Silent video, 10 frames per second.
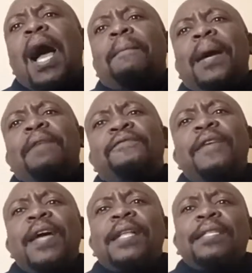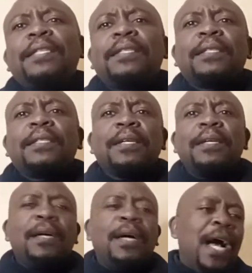My friends,
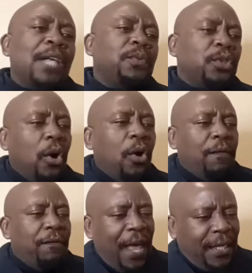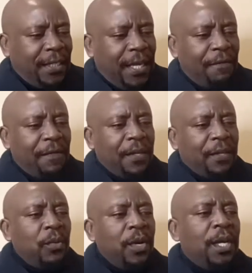as we talk of
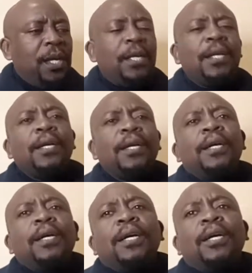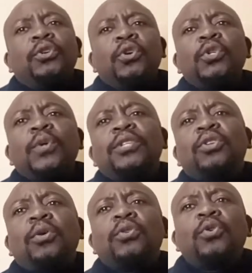Thanksgiving, we usually
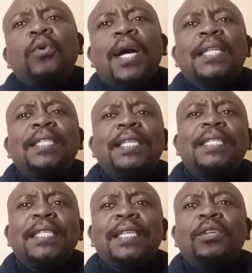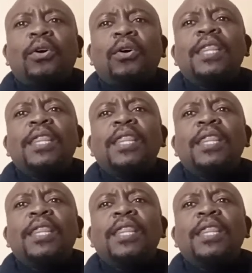don't look at it in, in the